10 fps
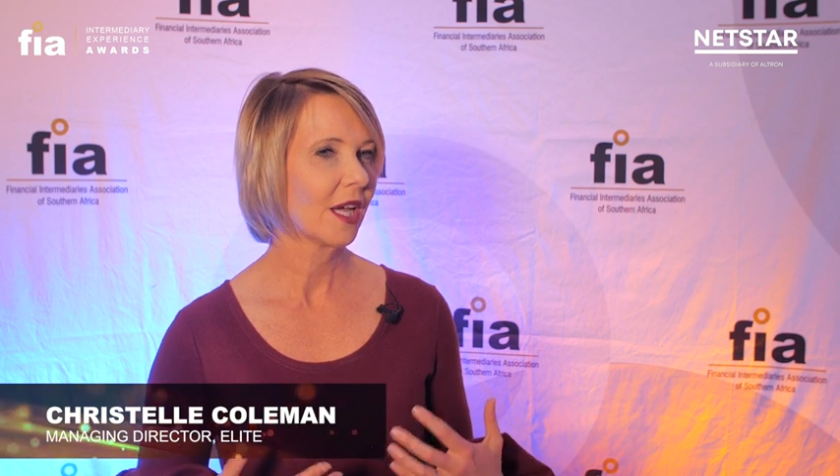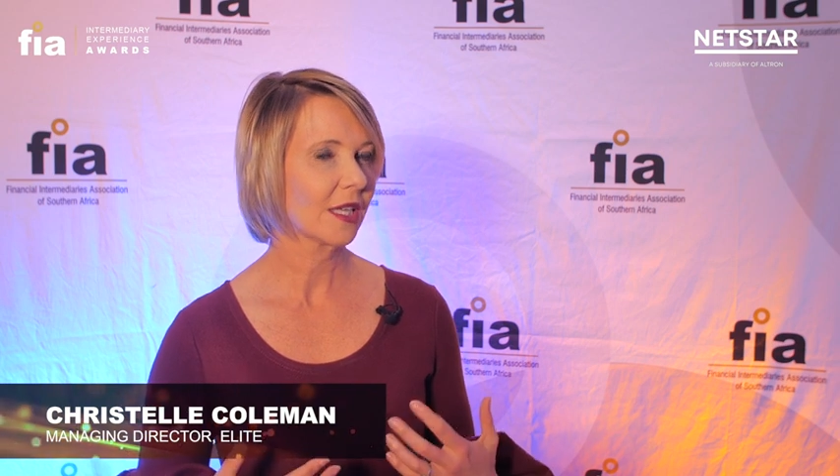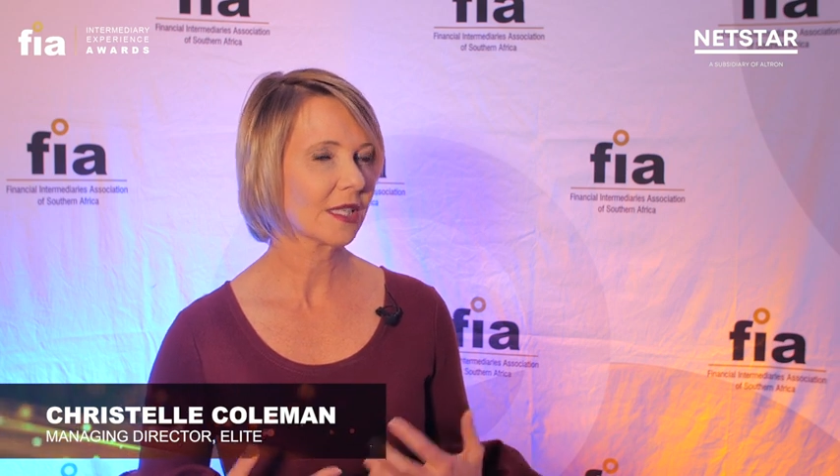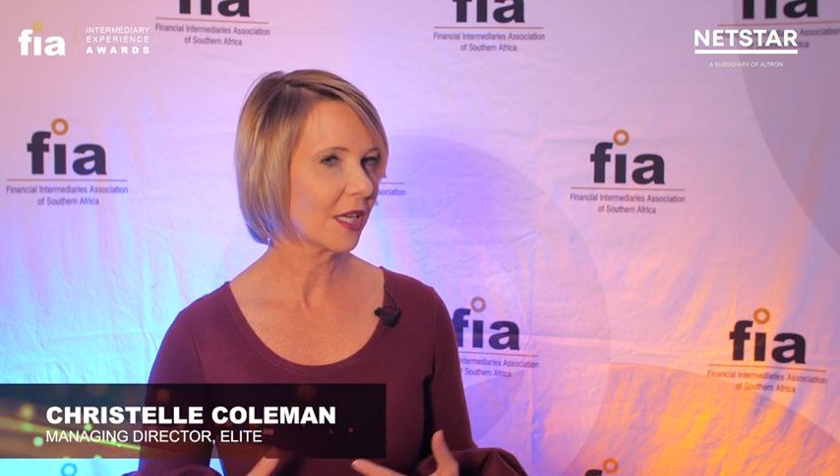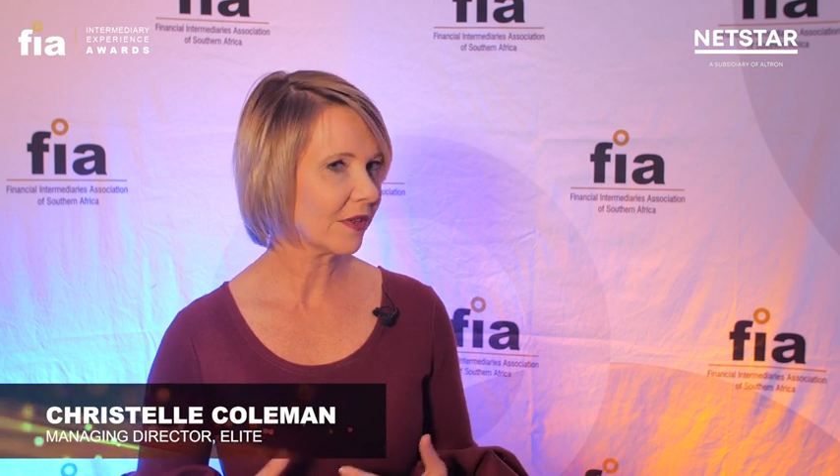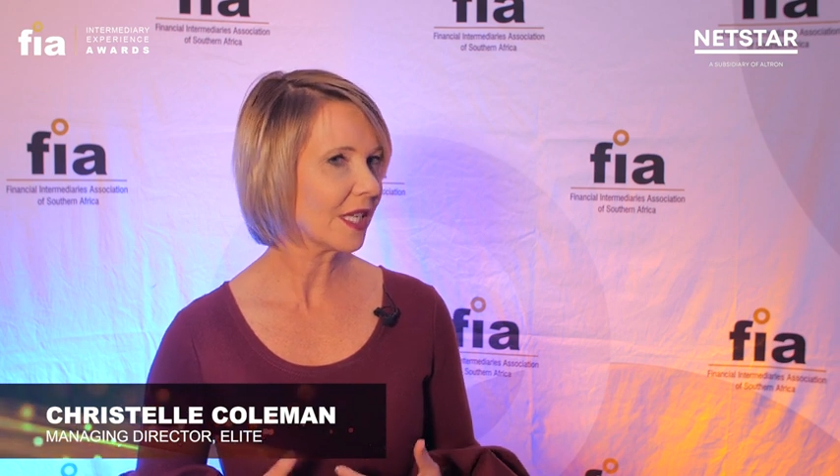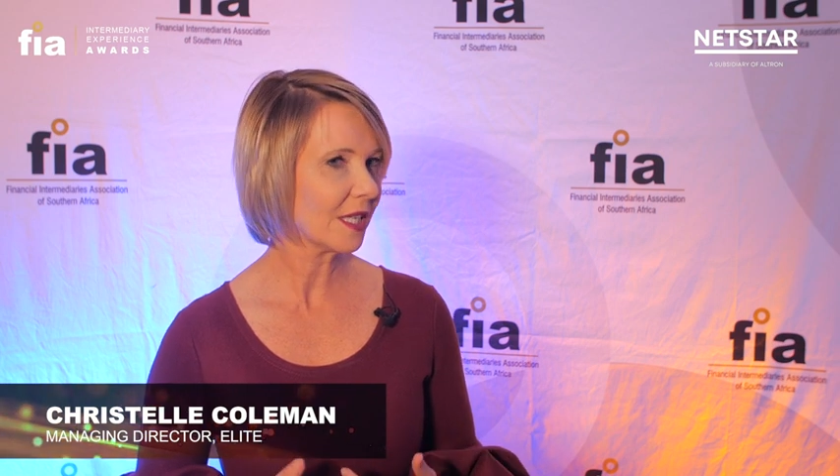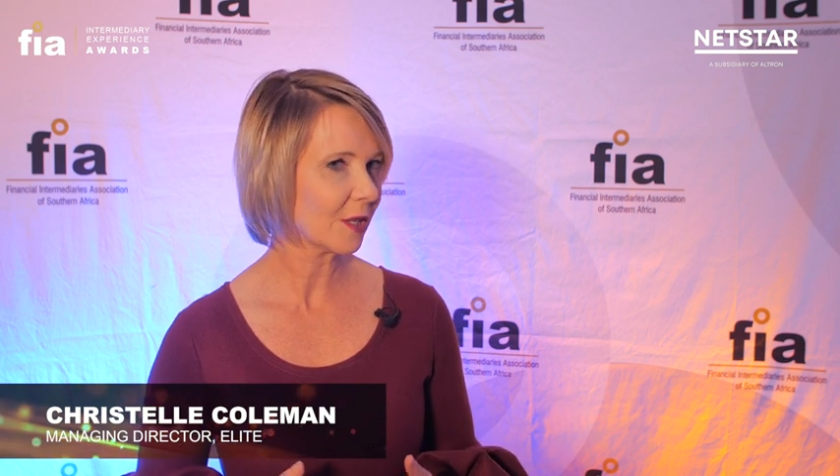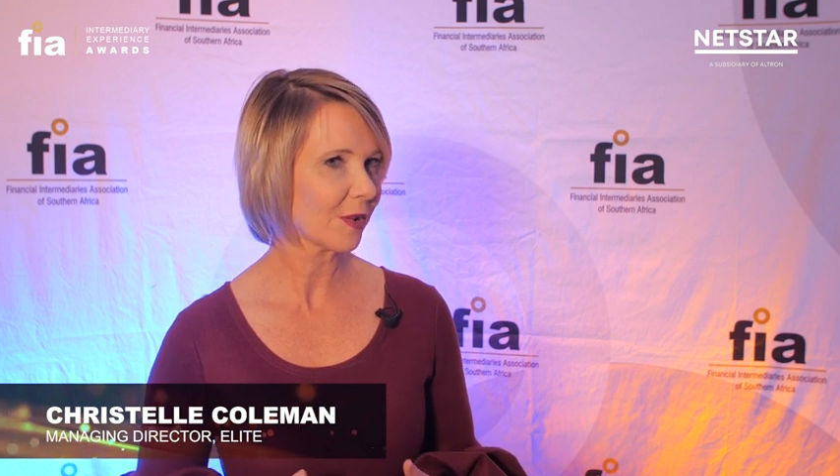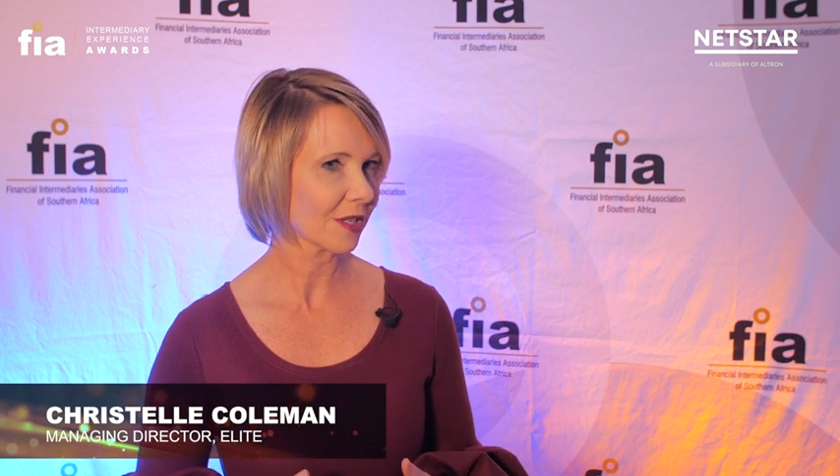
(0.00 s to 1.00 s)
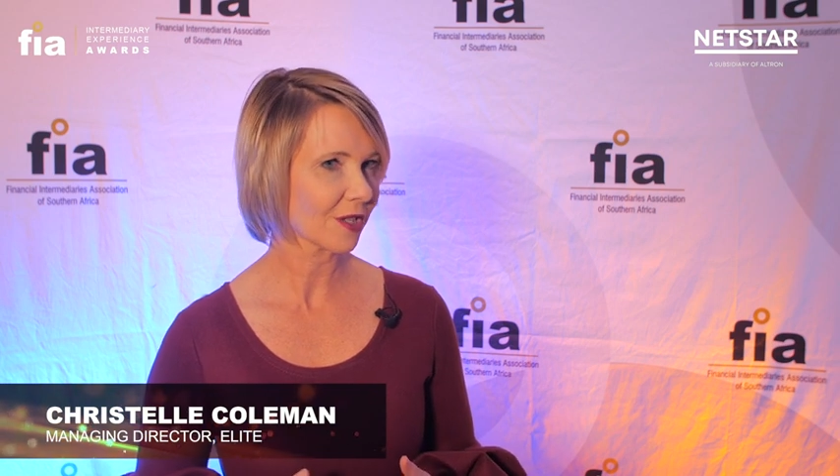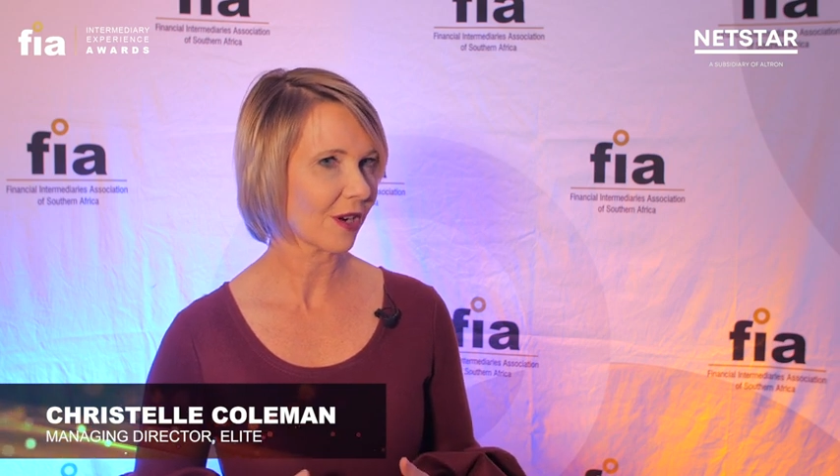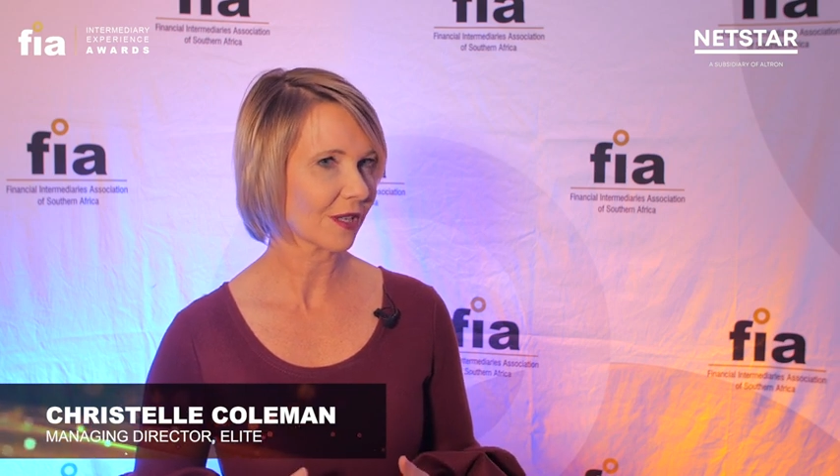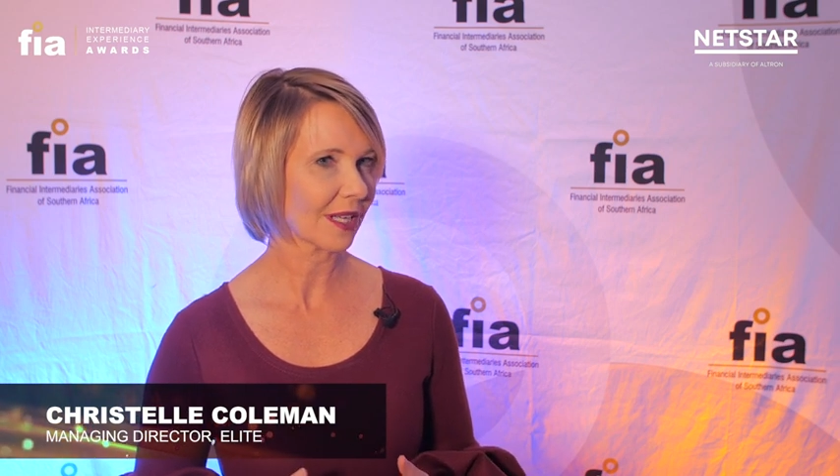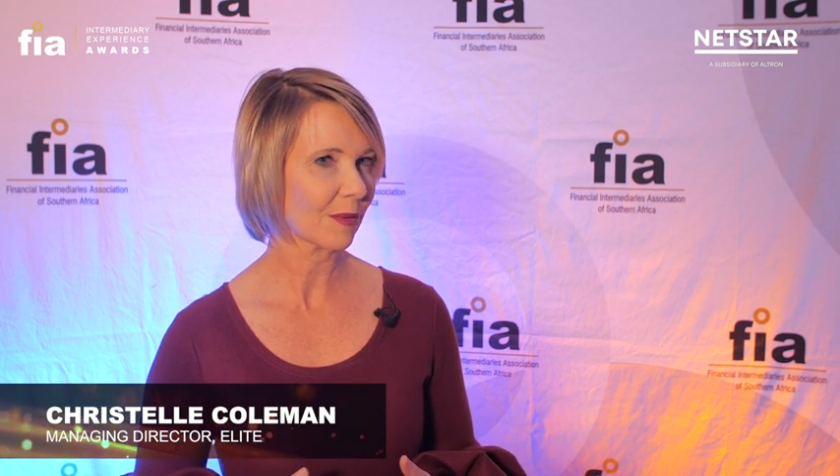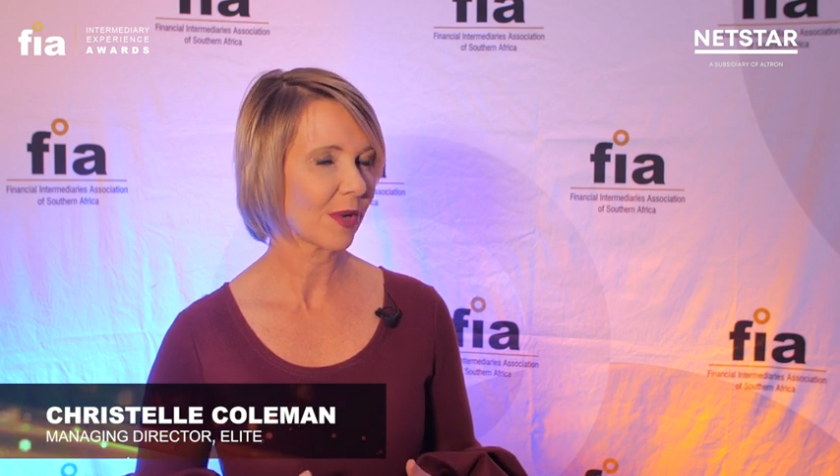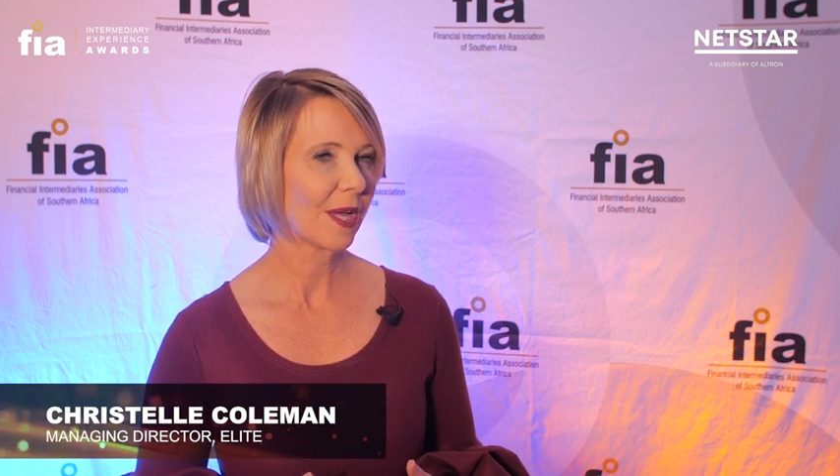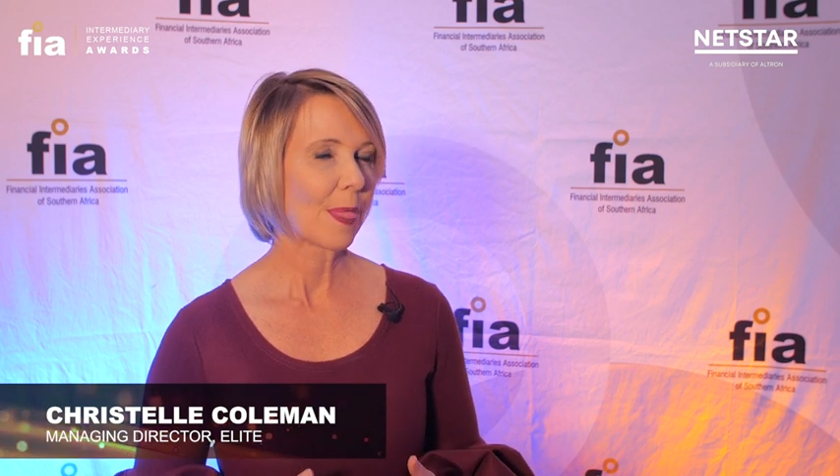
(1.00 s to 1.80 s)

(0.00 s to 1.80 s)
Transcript: it's never easy with a startup.